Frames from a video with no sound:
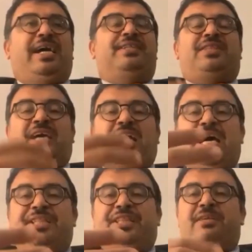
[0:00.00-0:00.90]
were
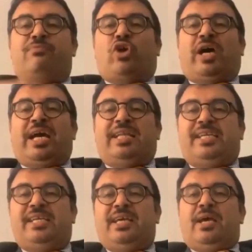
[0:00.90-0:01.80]
engaged in the
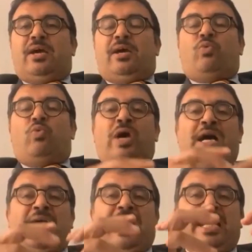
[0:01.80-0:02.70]
democratic
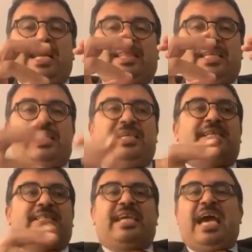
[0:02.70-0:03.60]
transition and which
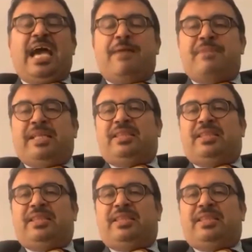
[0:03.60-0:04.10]
contributed